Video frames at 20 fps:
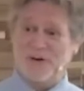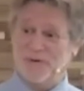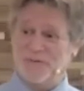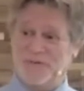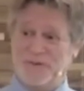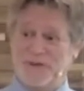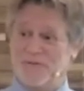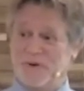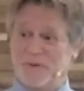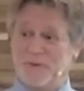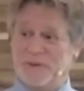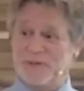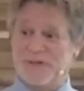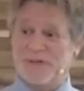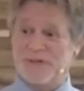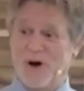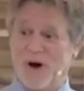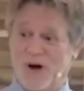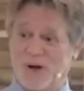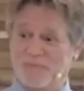fever was
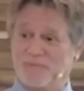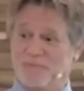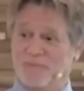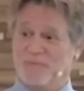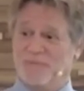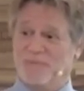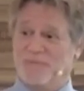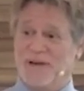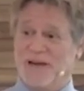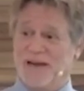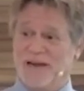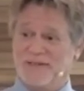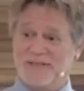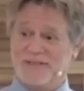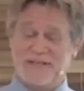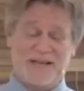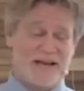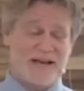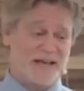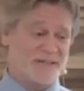gone and
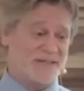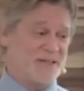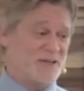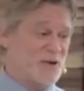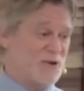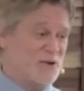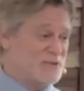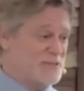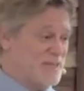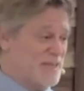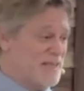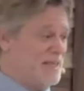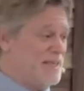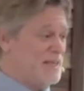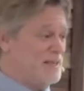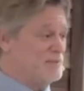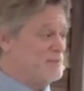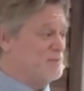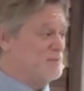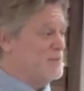she got to go
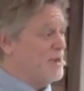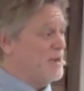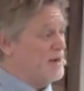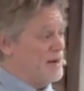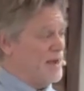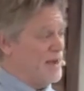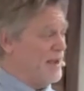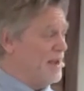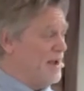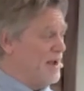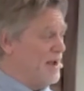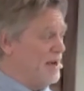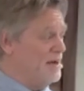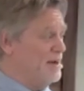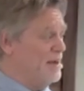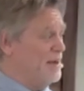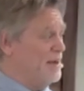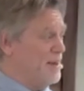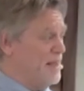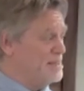skiing, and I
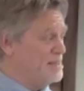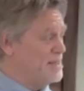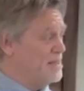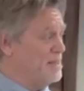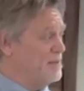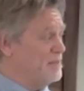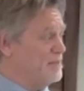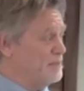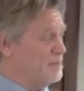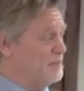got a lesson.